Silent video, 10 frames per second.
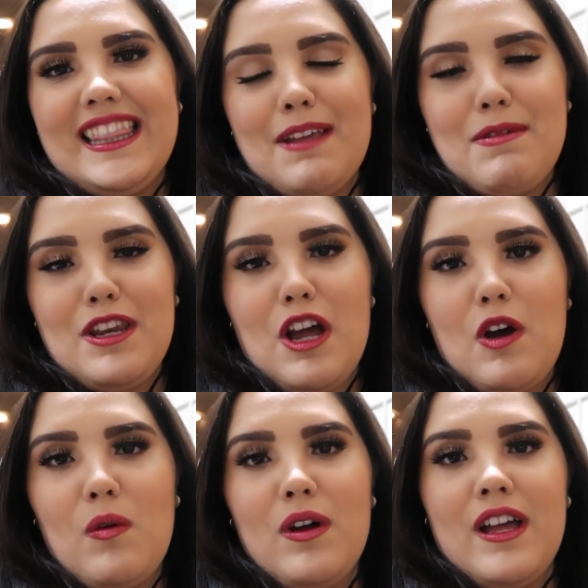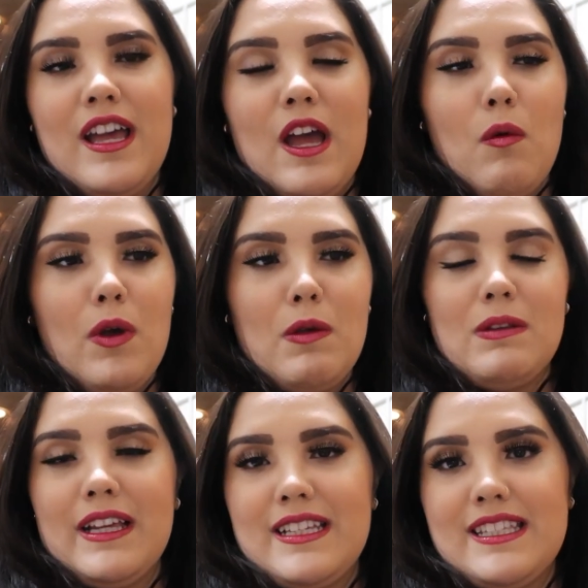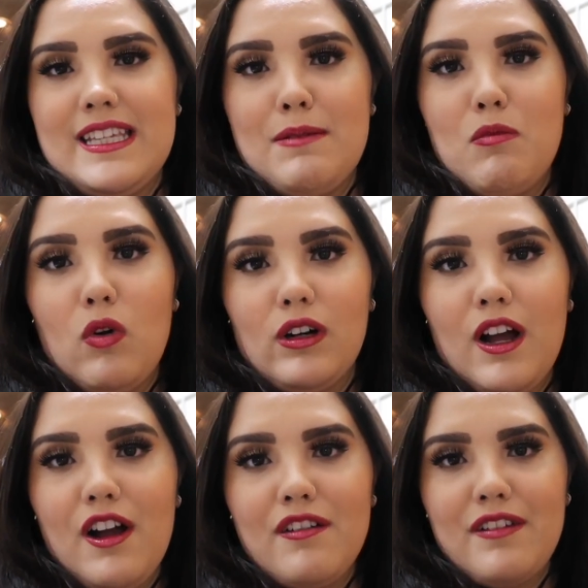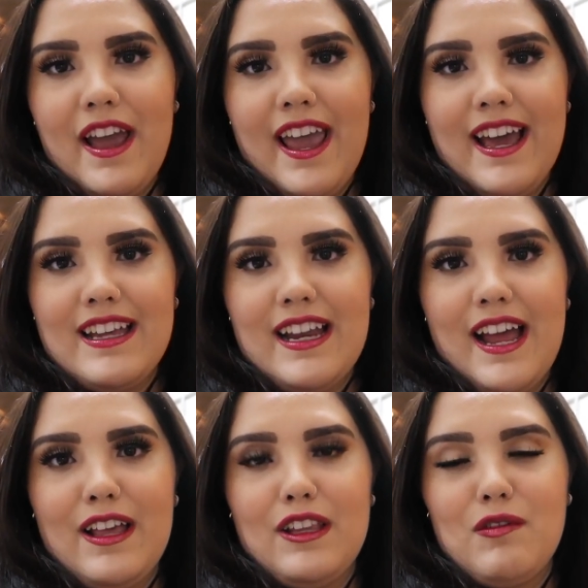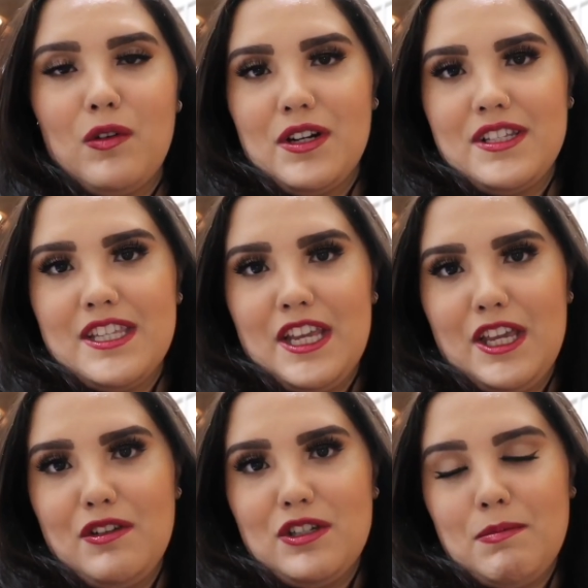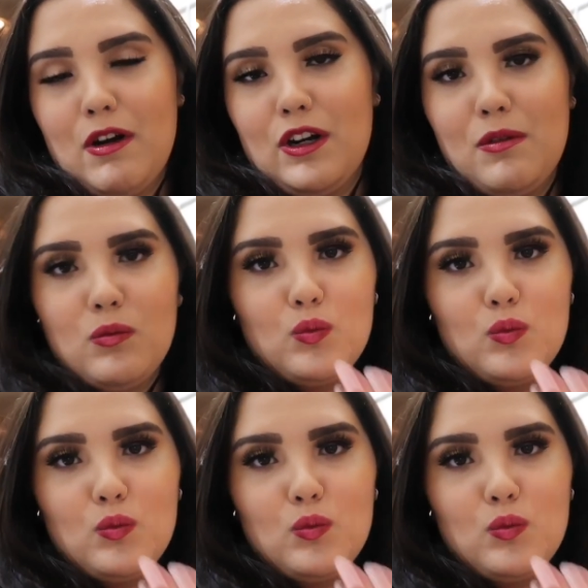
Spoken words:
let me know what you would like to see more of, and I look forward to seeing you tomorrow.